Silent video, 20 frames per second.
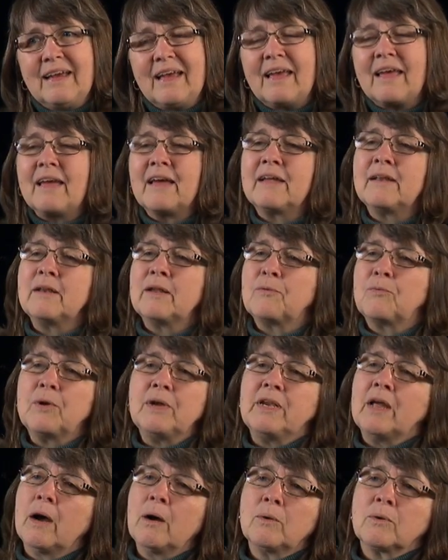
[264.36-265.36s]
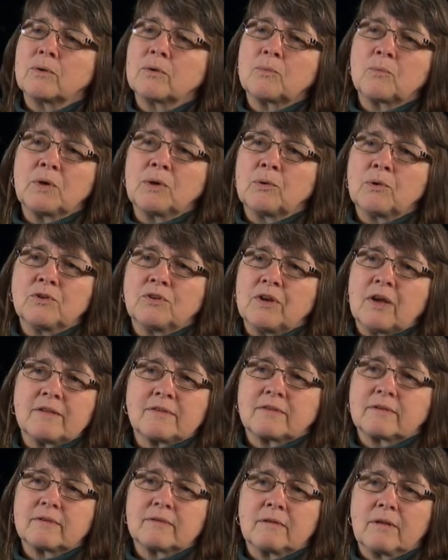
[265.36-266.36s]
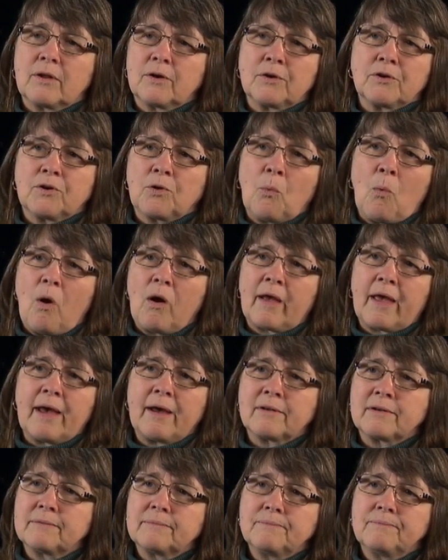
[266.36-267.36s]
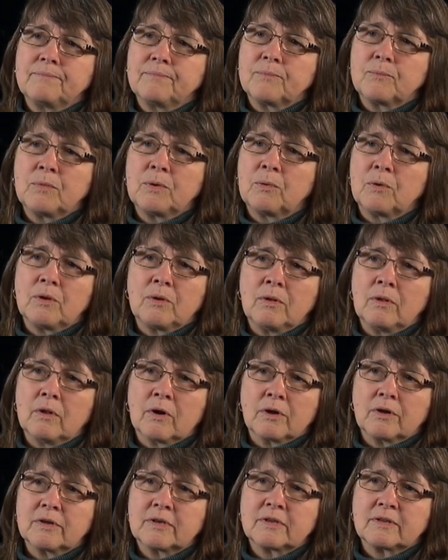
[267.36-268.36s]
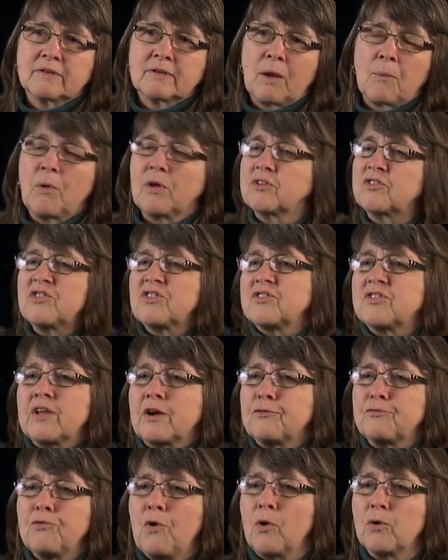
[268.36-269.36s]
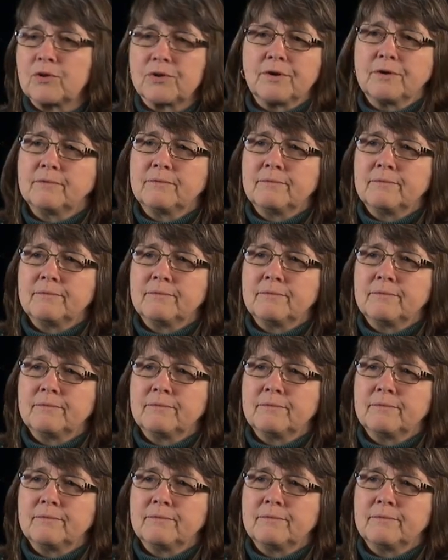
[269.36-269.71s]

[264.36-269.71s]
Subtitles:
And if we don't, we will just learn to walk out. We will learn to say, well, it's just their fault.